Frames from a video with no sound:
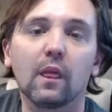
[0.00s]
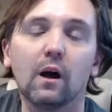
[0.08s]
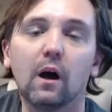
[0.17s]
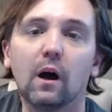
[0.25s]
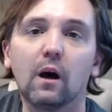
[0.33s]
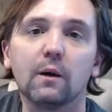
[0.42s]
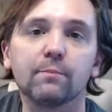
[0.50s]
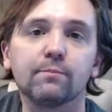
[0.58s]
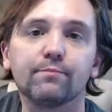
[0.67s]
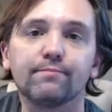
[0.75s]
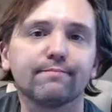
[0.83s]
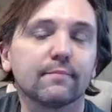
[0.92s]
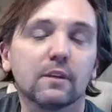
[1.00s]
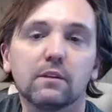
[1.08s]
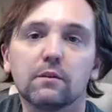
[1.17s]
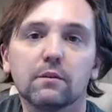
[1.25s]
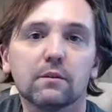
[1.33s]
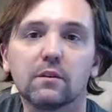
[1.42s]
um,
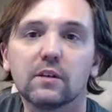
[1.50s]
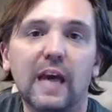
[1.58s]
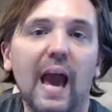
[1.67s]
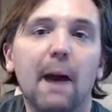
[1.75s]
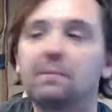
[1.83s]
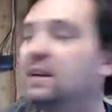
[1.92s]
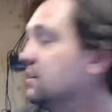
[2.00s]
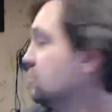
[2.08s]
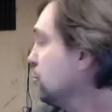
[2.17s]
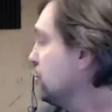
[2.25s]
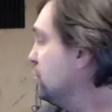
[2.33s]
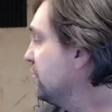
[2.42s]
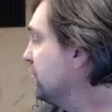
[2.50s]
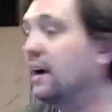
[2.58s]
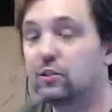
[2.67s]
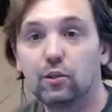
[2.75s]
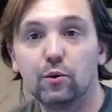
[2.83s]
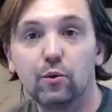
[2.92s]
cabinets where you've got
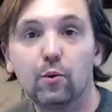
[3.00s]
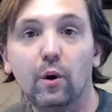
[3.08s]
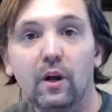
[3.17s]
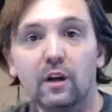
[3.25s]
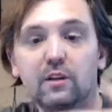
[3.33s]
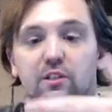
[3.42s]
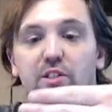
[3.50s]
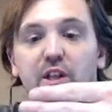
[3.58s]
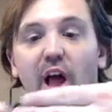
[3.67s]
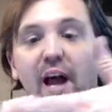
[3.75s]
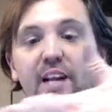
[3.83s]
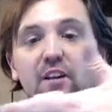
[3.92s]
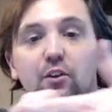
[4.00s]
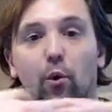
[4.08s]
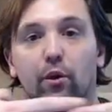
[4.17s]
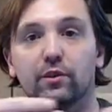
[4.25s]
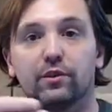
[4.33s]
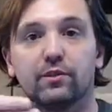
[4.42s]
two sliding
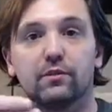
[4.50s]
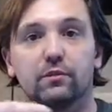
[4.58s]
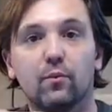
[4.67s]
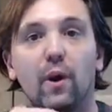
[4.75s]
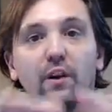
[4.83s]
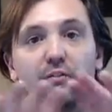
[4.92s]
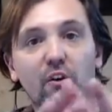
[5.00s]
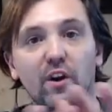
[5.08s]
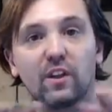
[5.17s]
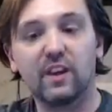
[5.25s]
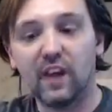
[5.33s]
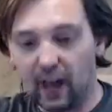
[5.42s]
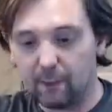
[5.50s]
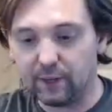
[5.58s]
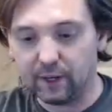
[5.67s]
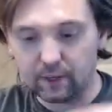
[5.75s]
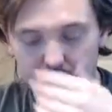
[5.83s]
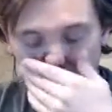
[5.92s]
doors right in front of the
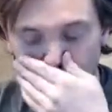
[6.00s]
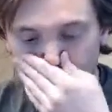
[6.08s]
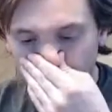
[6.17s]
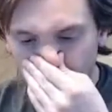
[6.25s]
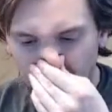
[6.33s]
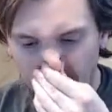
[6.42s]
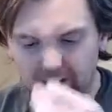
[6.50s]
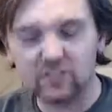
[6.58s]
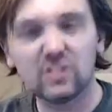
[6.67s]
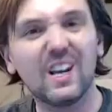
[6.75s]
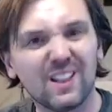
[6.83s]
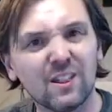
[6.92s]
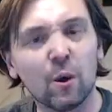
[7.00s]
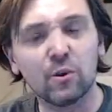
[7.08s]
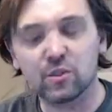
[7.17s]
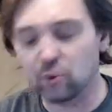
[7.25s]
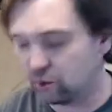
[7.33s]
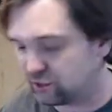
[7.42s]
cabinet. You're going to see it in
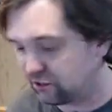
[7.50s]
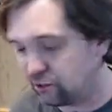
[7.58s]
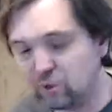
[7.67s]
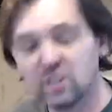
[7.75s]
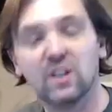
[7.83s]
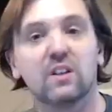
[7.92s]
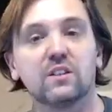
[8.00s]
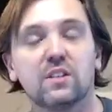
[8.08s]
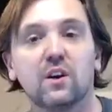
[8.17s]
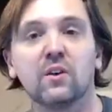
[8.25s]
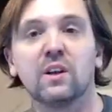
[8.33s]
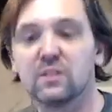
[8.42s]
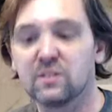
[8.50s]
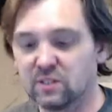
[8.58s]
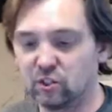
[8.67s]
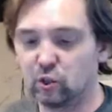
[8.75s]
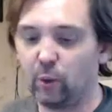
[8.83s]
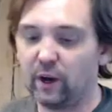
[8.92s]
those sorts of utilitarian
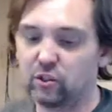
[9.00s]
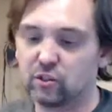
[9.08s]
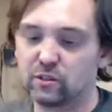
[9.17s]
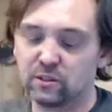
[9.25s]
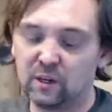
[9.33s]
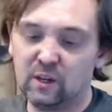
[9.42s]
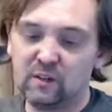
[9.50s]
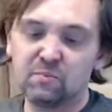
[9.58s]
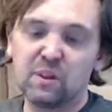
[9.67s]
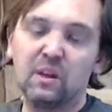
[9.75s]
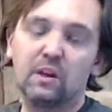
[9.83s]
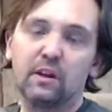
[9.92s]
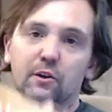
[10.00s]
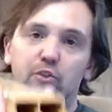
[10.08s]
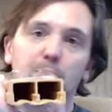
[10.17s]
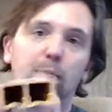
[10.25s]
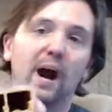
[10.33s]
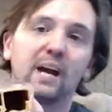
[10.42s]
situations. Here's
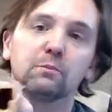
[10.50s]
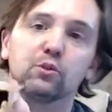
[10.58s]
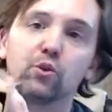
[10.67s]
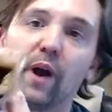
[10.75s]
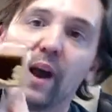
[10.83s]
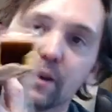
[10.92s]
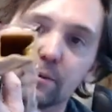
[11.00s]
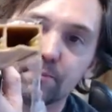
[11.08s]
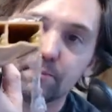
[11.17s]
your bottom track